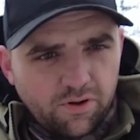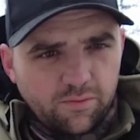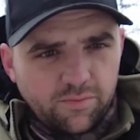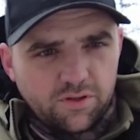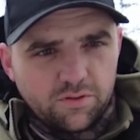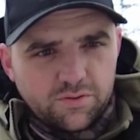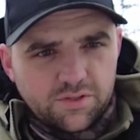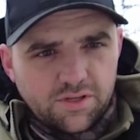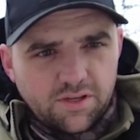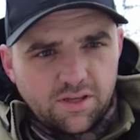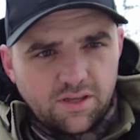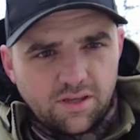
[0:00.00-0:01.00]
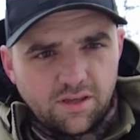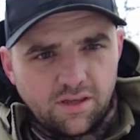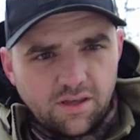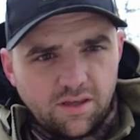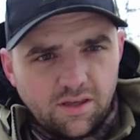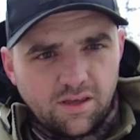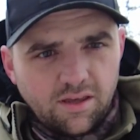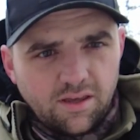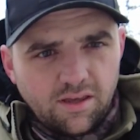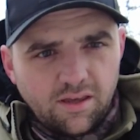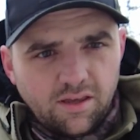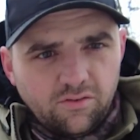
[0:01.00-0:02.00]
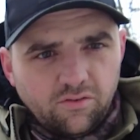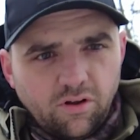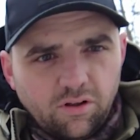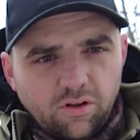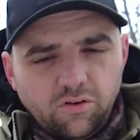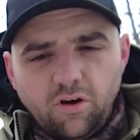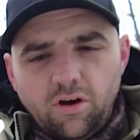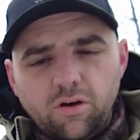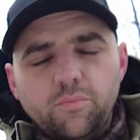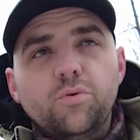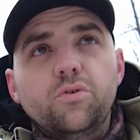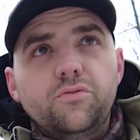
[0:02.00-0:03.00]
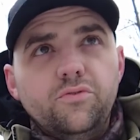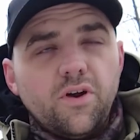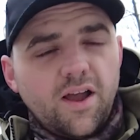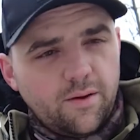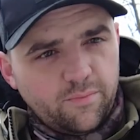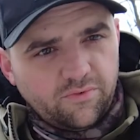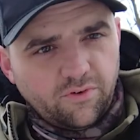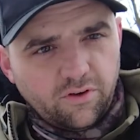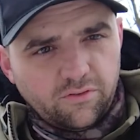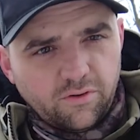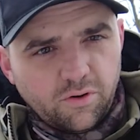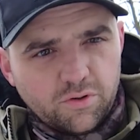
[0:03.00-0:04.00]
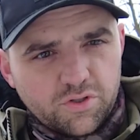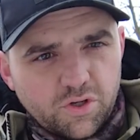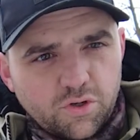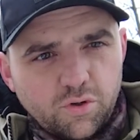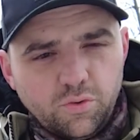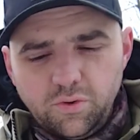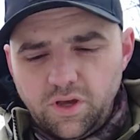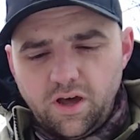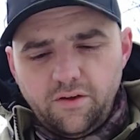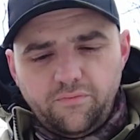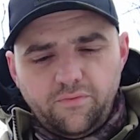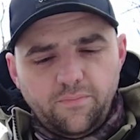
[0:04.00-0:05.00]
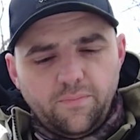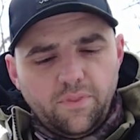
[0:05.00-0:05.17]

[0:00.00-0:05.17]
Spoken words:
going to be using is called a dog-proof trap. It's also known as a coon cuff.